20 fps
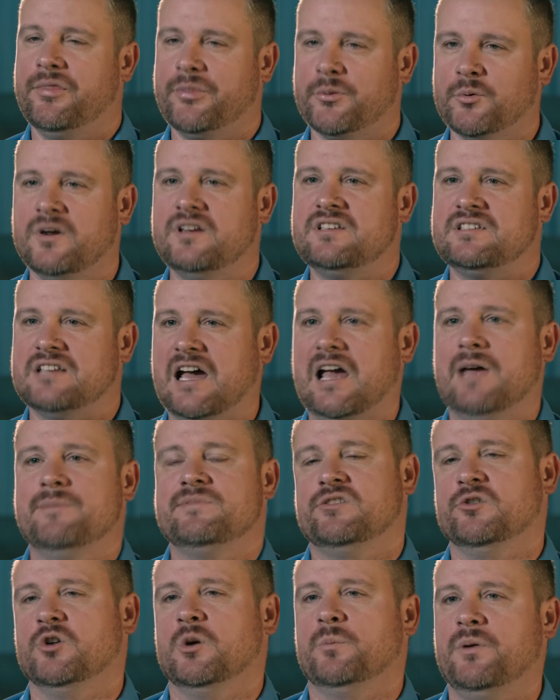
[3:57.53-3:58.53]
Three
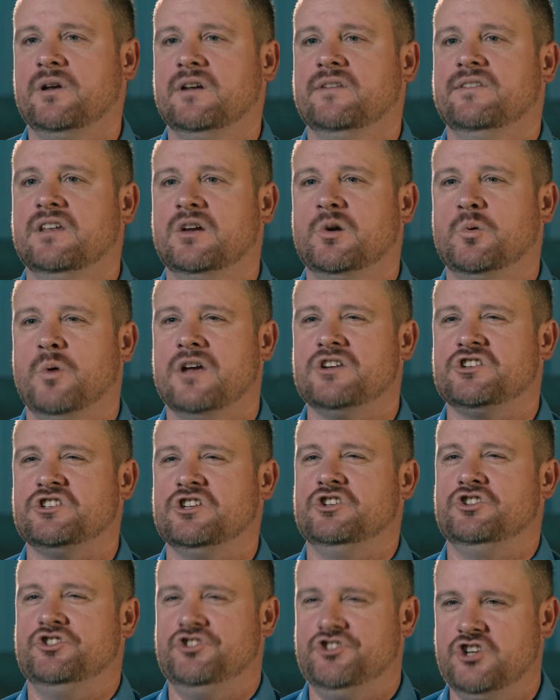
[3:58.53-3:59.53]
times he repeated the
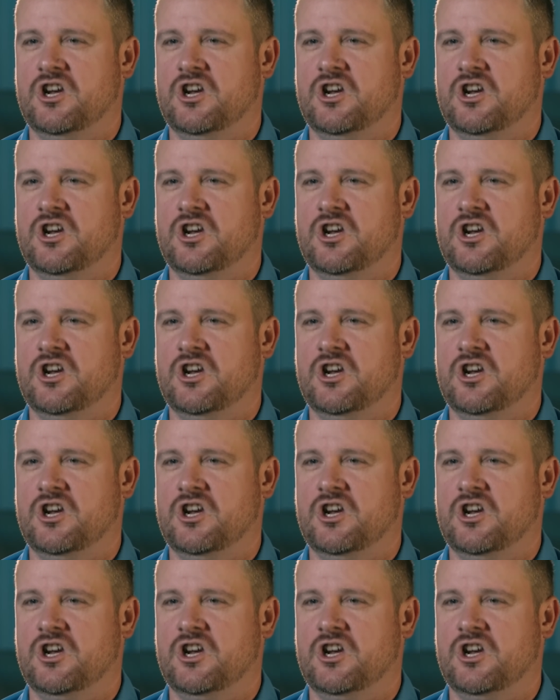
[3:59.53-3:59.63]
question,